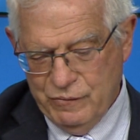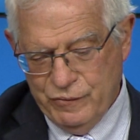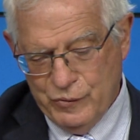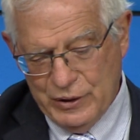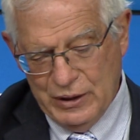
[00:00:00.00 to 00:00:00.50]

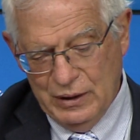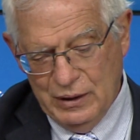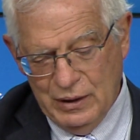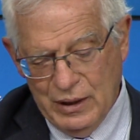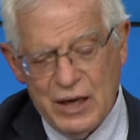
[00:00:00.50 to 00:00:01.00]
for a
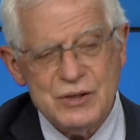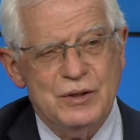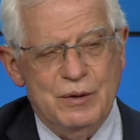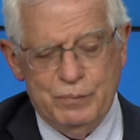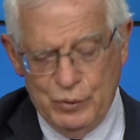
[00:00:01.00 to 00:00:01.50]

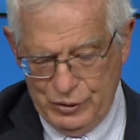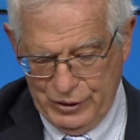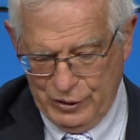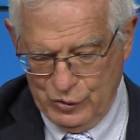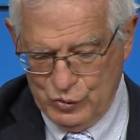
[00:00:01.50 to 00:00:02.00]
lasting
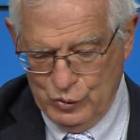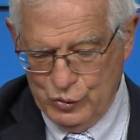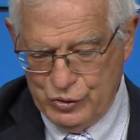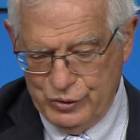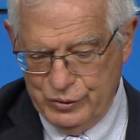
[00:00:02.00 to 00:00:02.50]
political
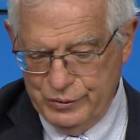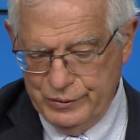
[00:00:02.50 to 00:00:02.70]
solution.